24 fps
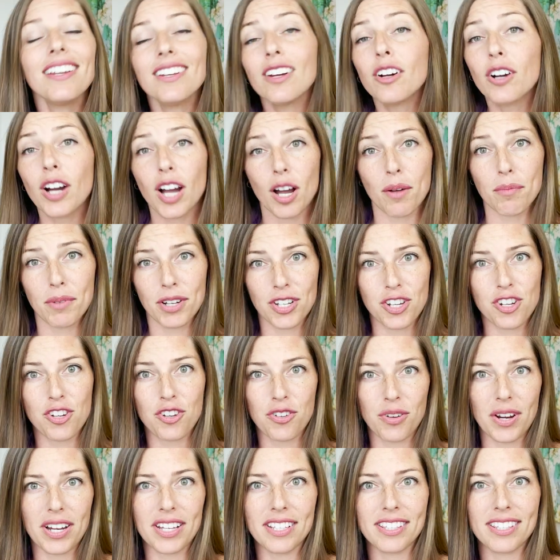know how much
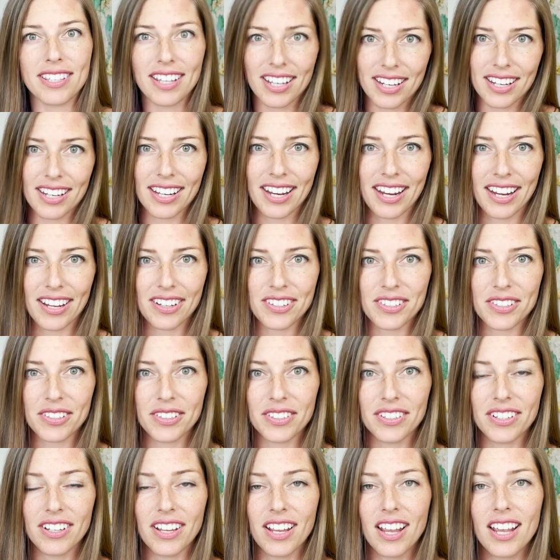stress they can
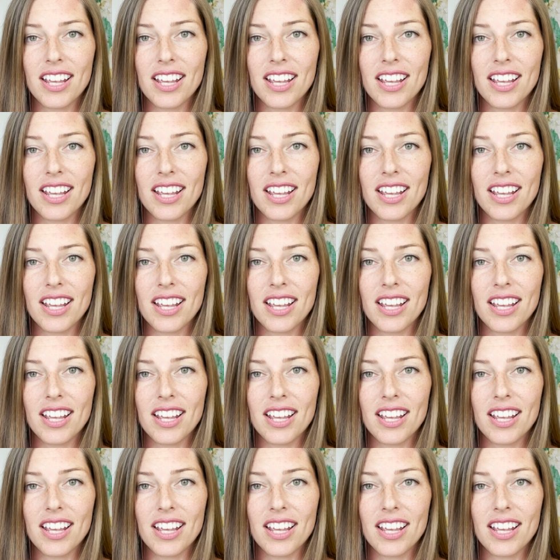handle.